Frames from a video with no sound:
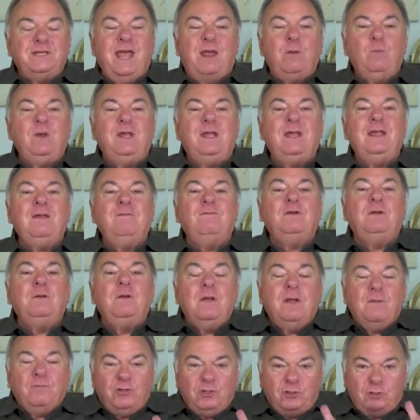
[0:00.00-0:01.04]
and we even
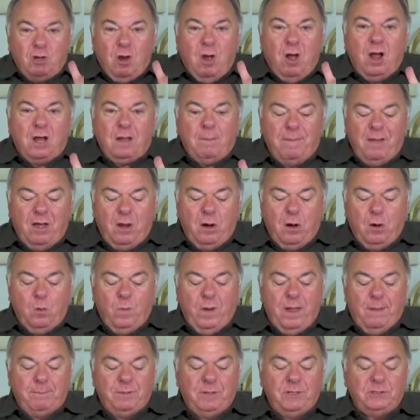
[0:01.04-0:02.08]
talk about our
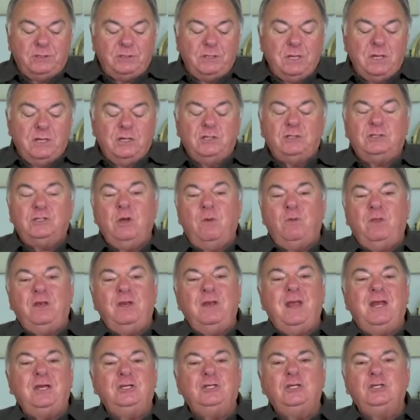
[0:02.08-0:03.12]
weapons so that
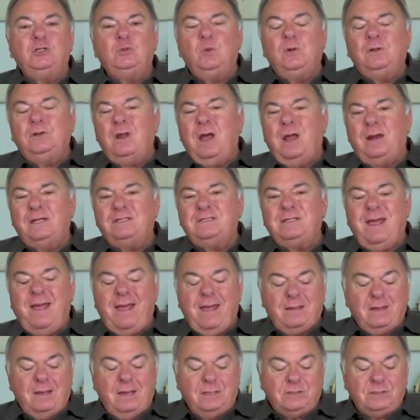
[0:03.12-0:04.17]
nations will not
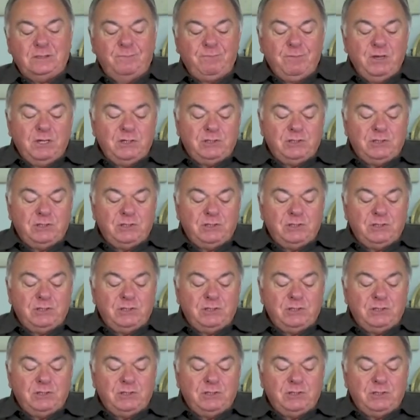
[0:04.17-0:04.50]
attack us.